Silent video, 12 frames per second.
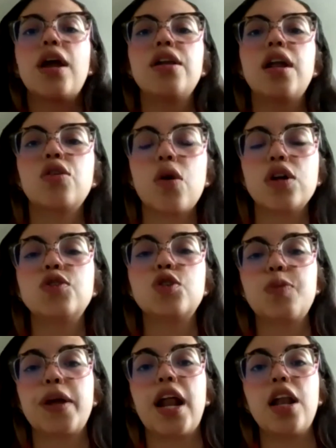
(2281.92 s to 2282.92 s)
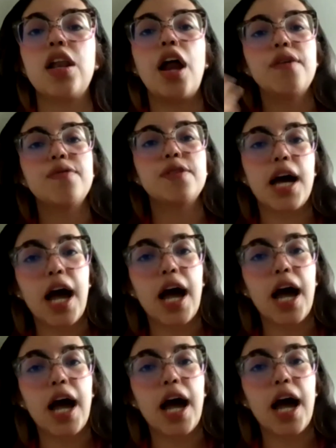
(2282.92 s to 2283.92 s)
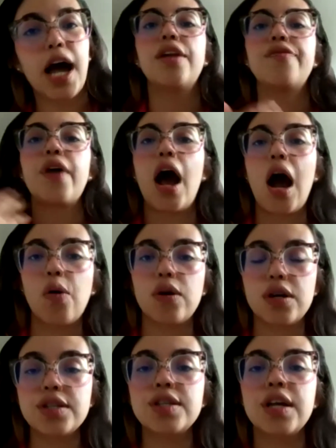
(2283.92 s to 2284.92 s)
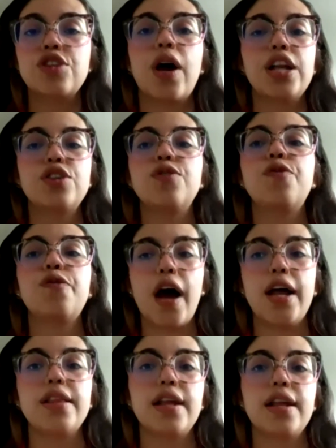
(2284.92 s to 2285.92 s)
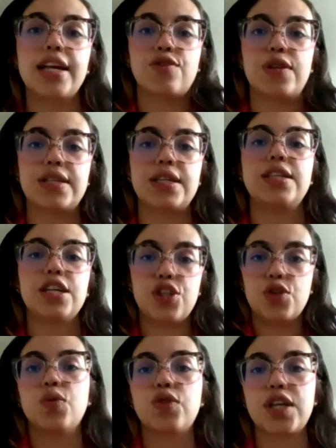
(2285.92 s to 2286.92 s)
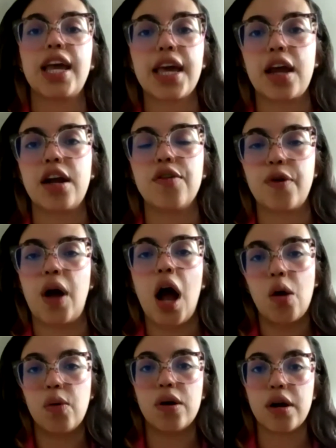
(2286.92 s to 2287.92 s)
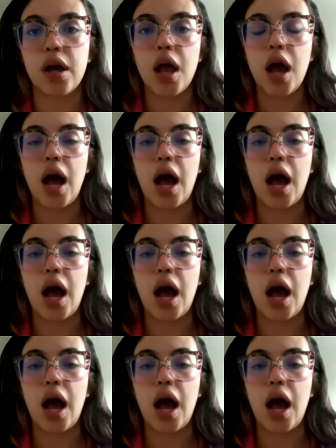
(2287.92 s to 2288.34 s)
we are not going to spend a lot of time, a lot of hours trying to find electricity to take care of our